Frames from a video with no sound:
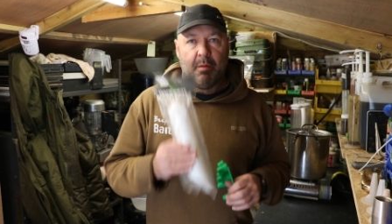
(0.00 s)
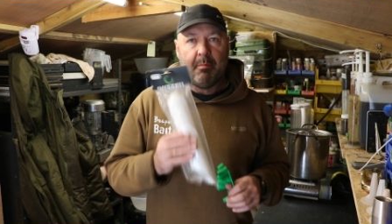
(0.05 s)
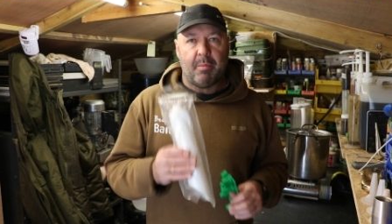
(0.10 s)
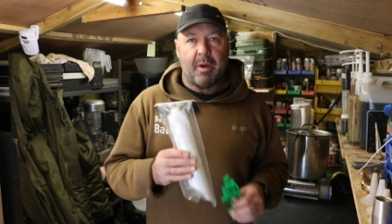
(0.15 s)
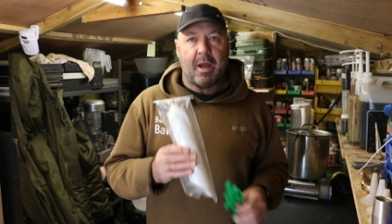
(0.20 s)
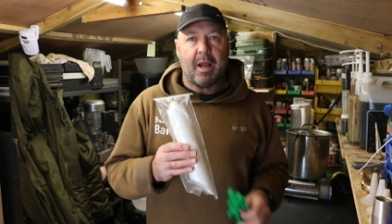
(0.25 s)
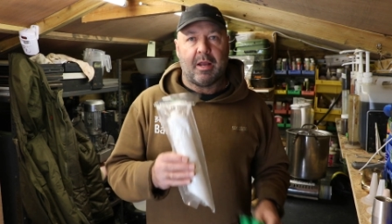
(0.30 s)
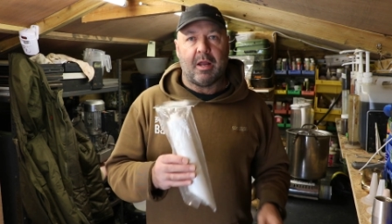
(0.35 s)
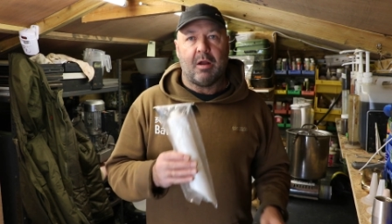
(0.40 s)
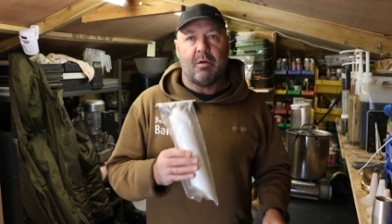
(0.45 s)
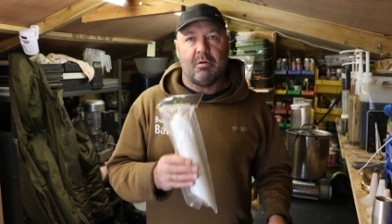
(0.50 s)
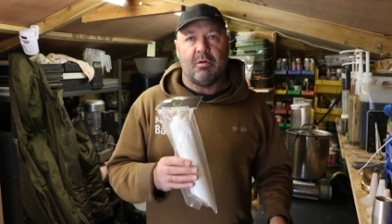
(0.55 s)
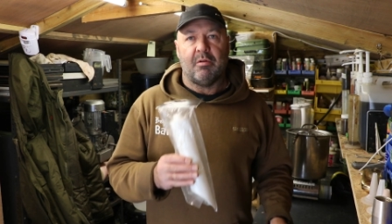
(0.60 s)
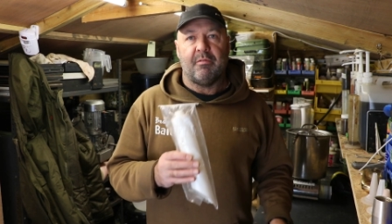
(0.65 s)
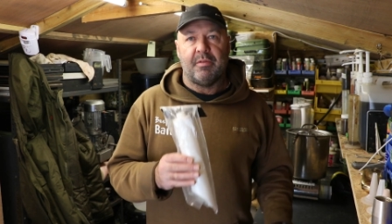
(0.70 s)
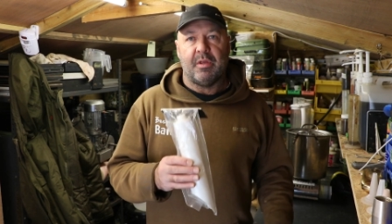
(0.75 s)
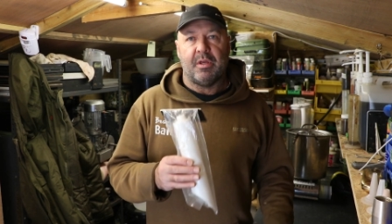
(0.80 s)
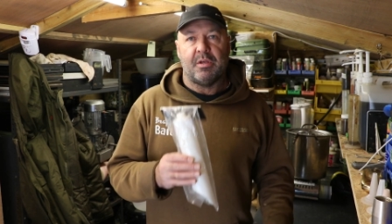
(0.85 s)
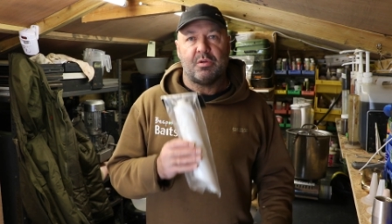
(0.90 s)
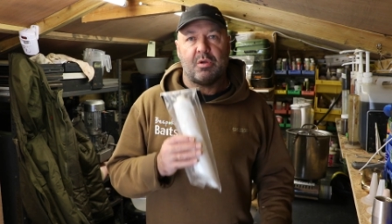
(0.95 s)
back out
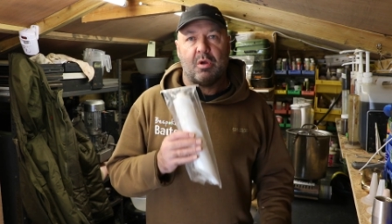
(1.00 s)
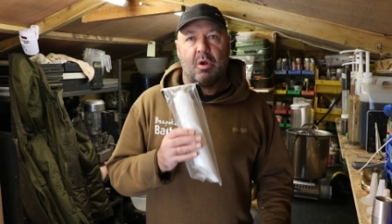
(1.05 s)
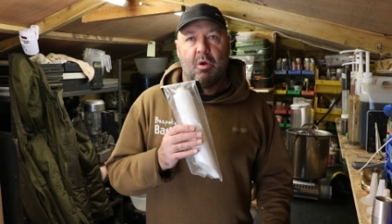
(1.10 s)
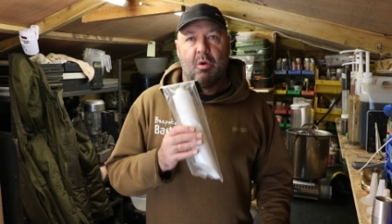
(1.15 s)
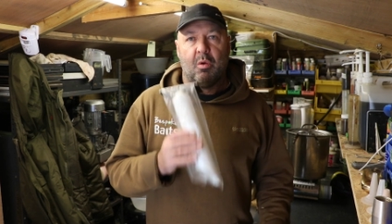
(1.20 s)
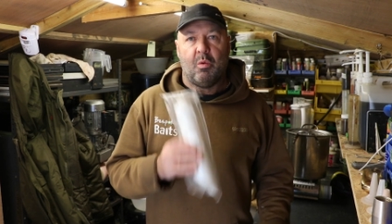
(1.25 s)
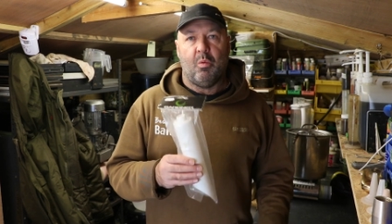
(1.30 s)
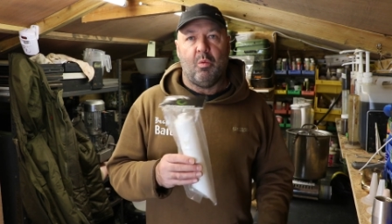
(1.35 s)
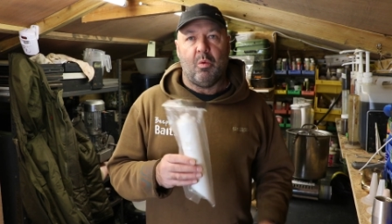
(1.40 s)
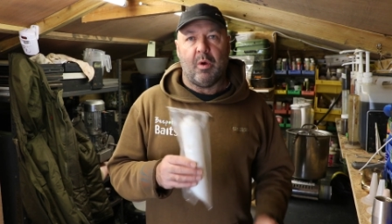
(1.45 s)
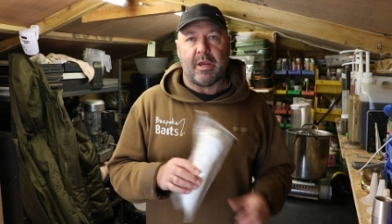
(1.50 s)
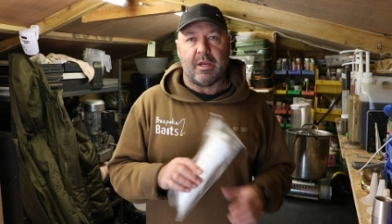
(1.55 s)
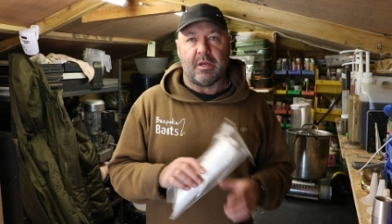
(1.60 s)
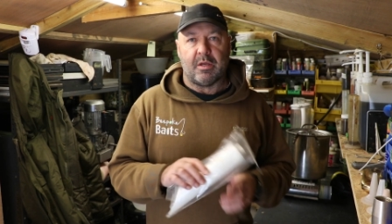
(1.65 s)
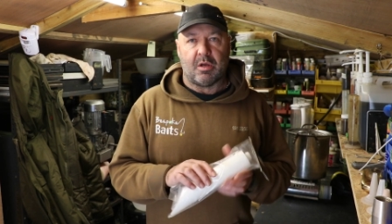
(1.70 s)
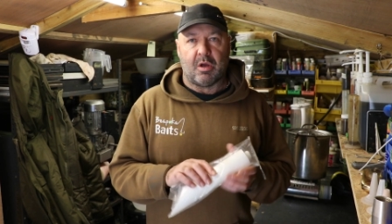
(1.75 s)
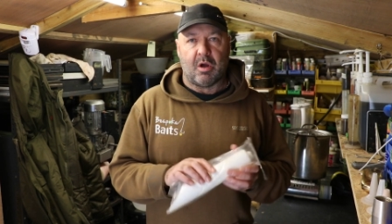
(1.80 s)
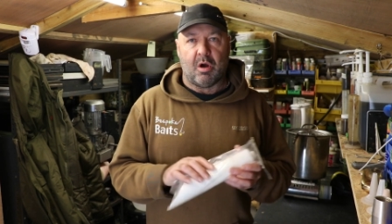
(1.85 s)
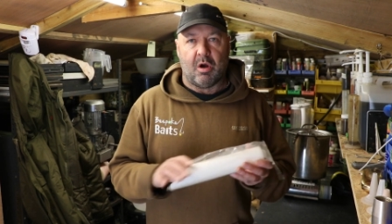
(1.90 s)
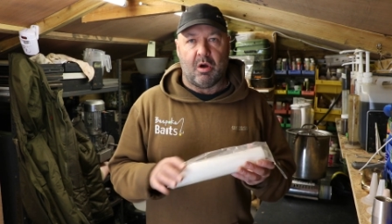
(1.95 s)
of this white
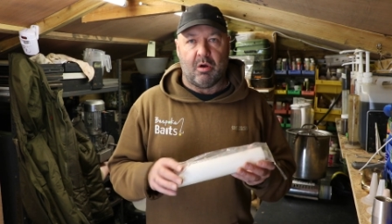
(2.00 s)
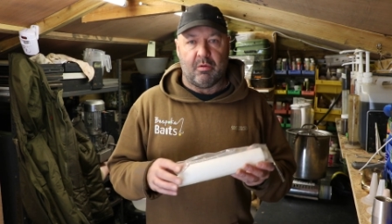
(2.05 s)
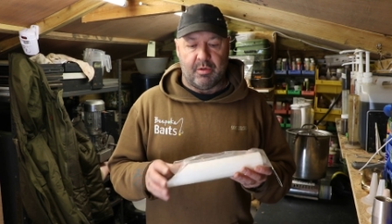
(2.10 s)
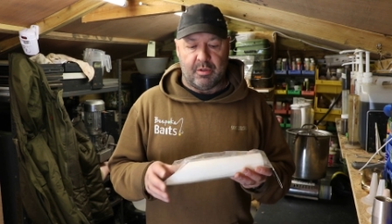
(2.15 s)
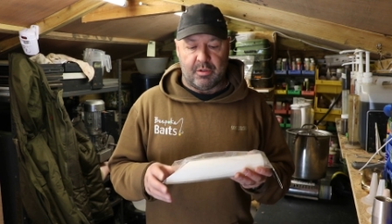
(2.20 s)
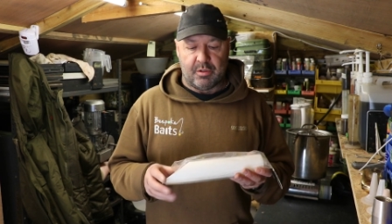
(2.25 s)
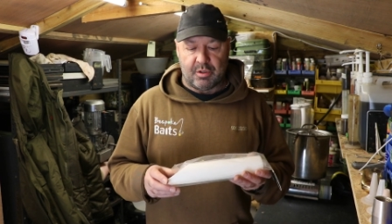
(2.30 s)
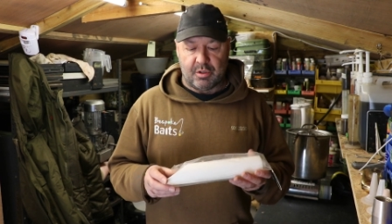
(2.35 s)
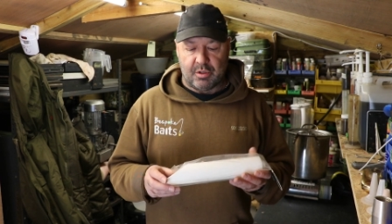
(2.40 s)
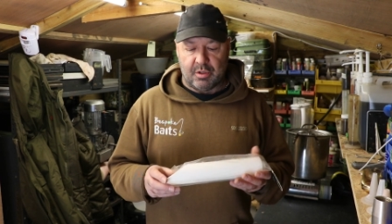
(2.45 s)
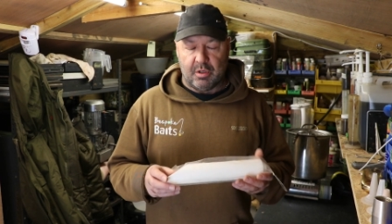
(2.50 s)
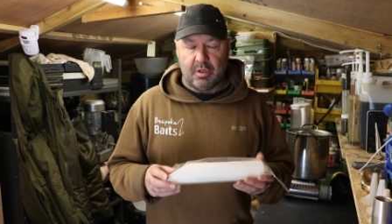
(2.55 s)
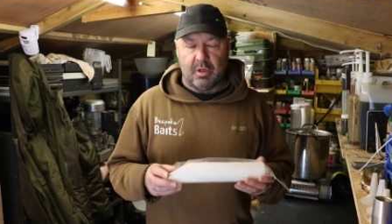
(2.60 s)
cartridge.